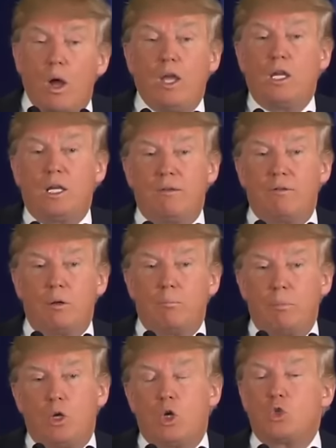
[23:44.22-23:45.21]
Why are you leaving?
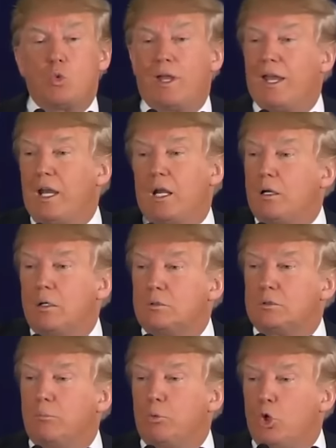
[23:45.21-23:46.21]
Because we're getting
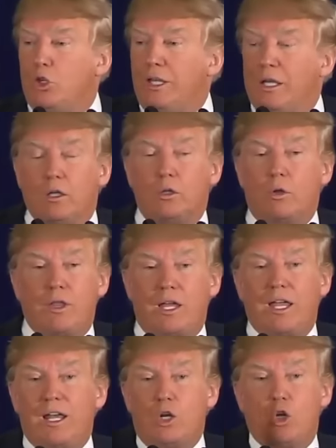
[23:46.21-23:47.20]
some good deal or
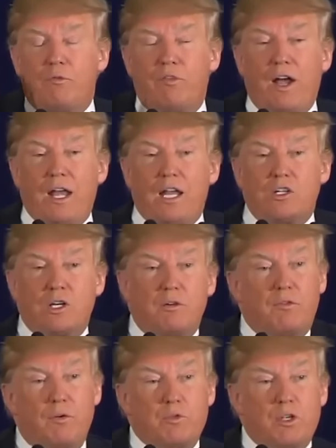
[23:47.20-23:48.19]
they're getting good
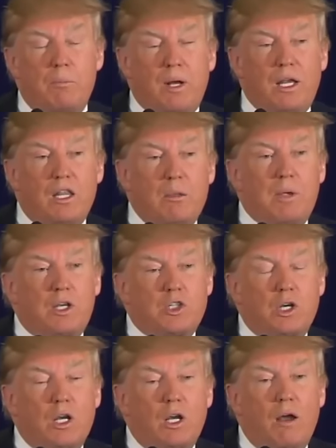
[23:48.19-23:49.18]
financing from somebody in the
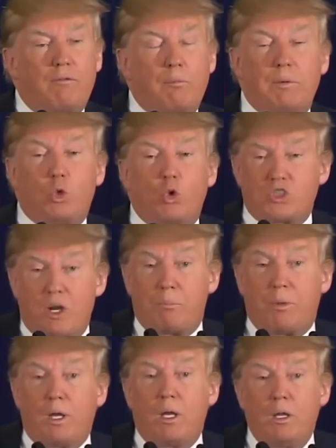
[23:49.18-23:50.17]
Mexican government or
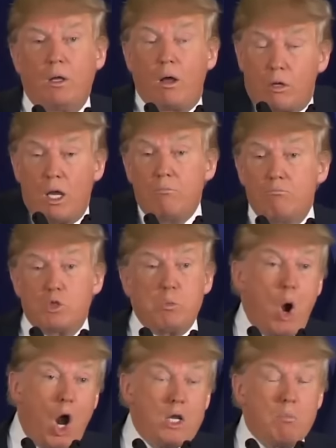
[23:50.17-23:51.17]
something. Okay,
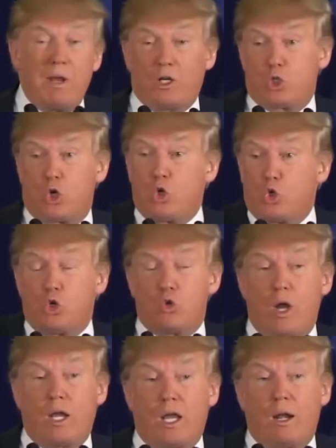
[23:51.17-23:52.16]
smart. Mexico should
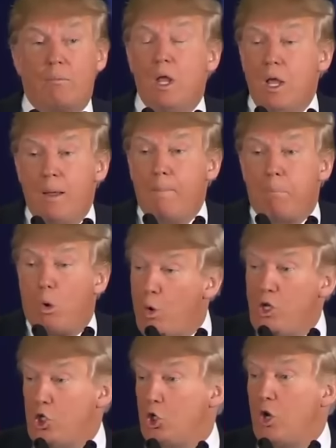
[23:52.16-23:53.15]
try and get them. But
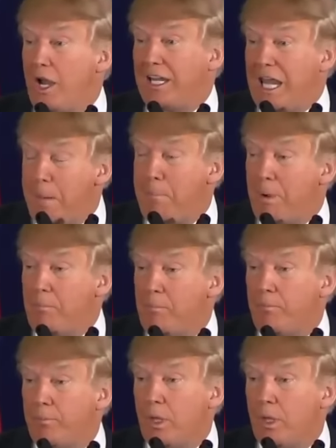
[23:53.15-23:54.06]
we should try and keep them.